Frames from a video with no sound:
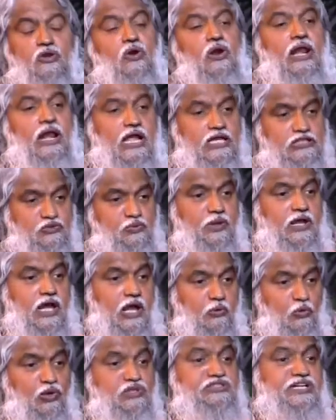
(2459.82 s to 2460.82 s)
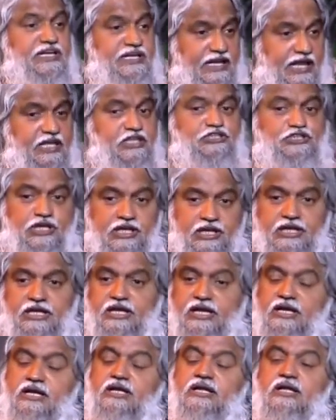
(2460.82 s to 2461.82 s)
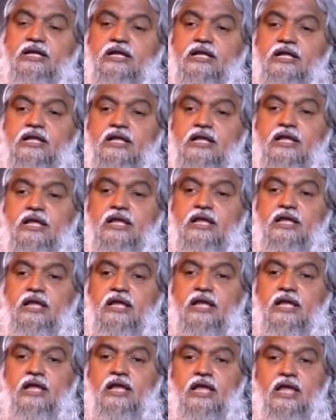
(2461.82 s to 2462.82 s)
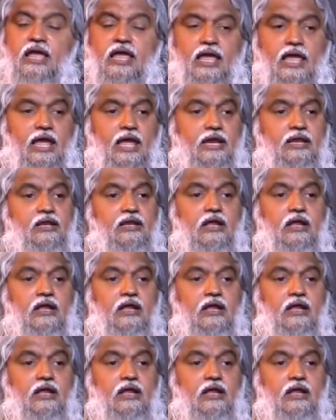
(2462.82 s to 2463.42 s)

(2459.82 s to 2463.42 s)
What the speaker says: last week I was in Nigeria and